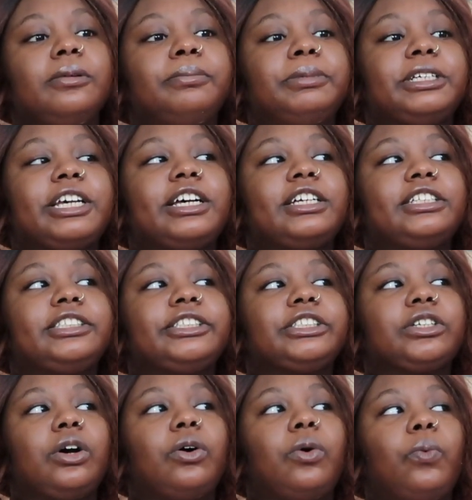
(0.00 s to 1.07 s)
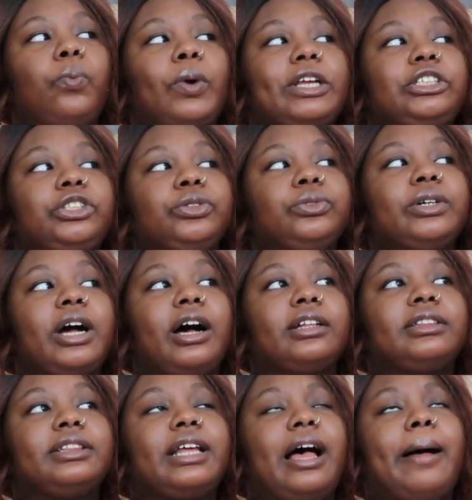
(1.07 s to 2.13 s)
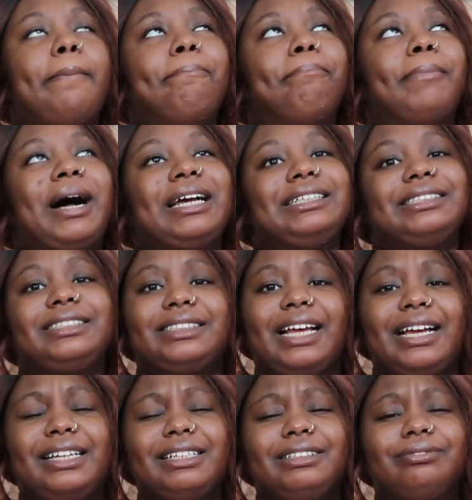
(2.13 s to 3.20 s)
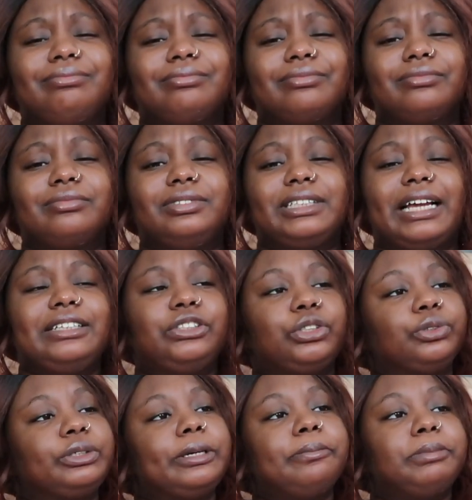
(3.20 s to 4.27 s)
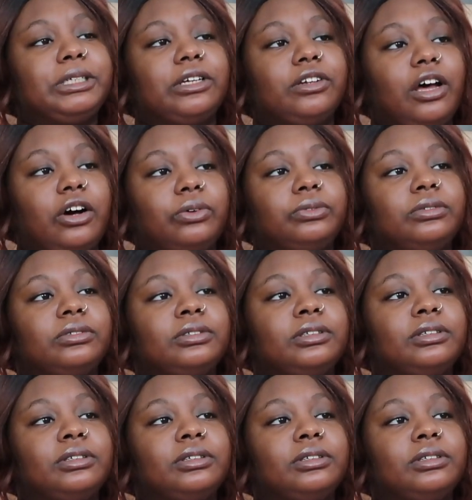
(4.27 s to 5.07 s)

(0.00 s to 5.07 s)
Because when you got that mindset that you could be alone,